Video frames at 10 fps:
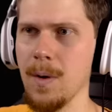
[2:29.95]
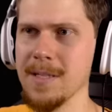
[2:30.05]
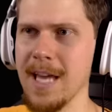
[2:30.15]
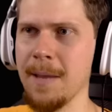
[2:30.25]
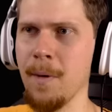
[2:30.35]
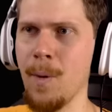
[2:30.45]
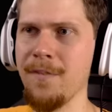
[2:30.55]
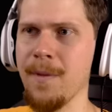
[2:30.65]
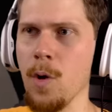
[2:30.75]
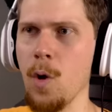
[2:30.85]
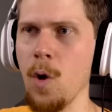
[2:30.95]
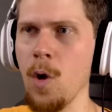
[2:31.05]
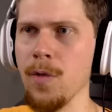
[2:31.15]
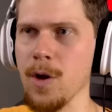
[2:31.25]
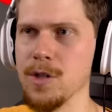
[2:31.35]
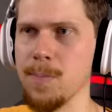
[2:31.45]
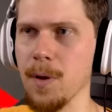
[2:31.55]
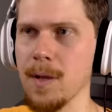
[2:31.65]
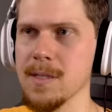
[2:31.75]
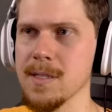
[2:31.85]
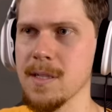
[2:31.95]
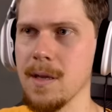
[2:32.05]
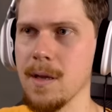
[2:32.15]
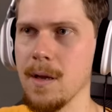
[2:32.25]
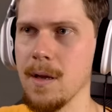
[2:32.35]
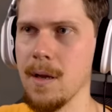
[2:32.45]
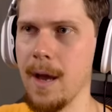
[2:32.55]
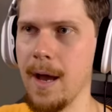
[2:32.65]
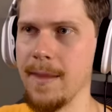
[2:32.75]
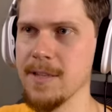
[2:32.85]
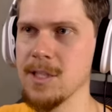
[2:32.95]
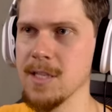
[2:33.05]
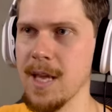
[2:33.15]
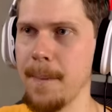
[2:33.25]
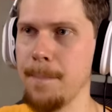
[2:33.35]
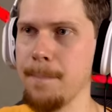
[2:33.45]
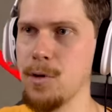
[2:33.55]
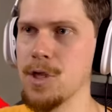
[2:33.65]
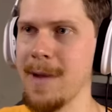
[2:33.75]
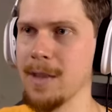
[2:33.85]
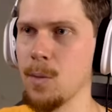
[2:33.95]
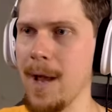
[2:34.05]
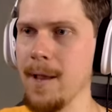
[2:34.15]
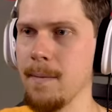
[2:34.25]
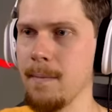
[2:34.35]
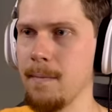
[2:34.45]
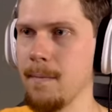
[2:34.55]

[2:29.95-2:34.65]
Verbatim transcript: we got to take him away from all those bullets. Uh, let's just uh, push him out the way.